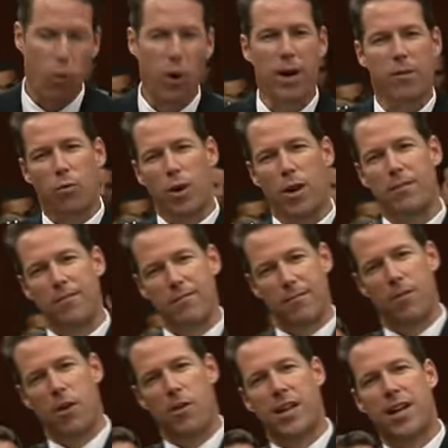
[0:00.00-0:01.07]
what, what
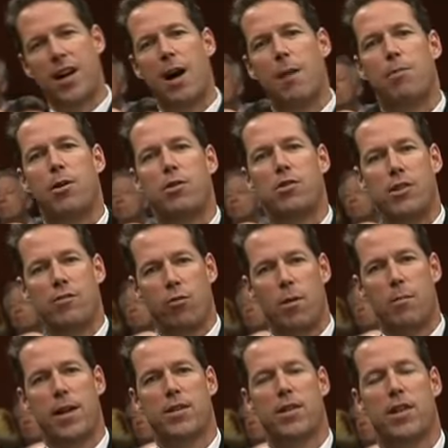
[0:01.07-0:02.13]
are the components of it?
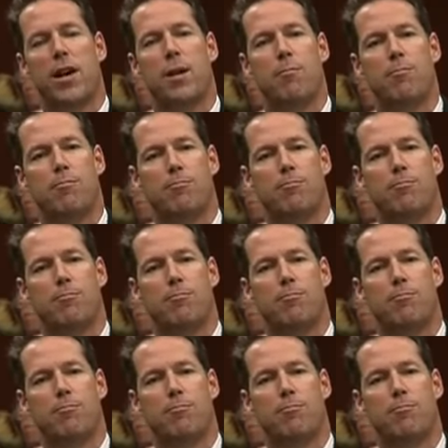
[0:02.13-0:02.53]
What makes it up?